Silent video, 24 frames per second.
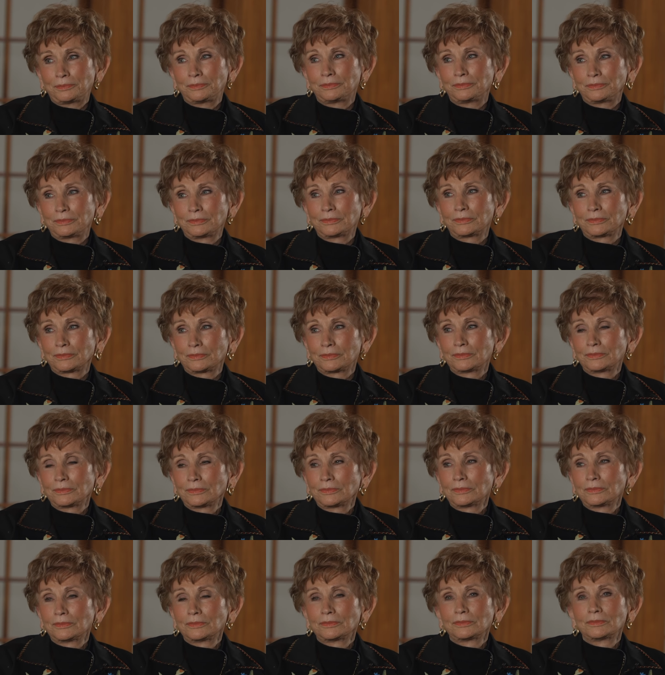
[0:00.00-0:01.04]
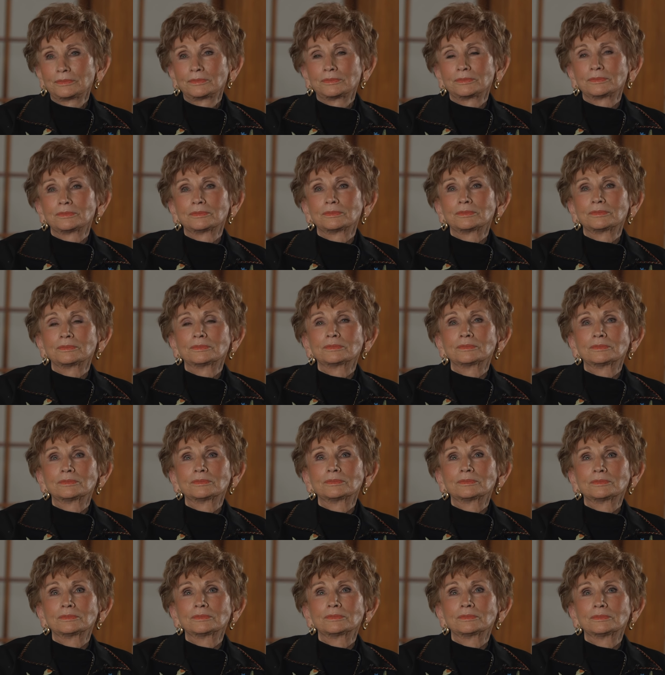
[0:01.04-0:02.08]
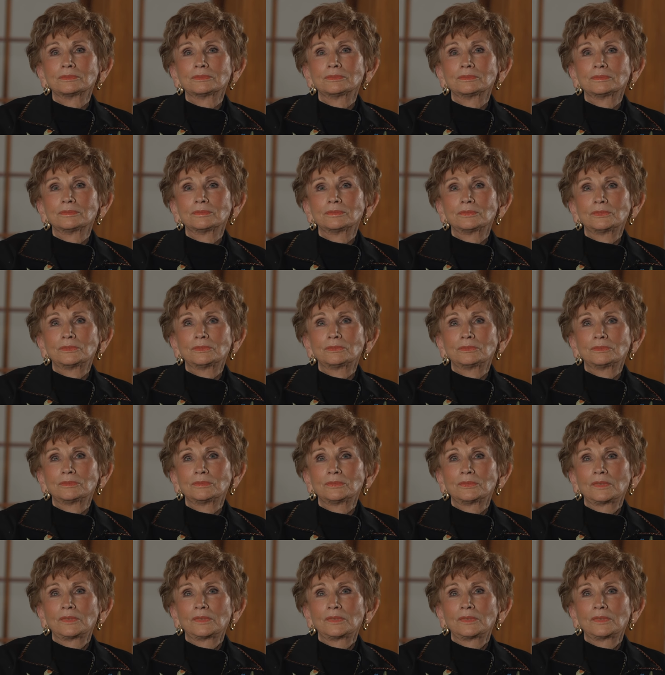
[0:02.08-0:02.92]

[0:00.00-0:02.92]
No one is speaking in this clip.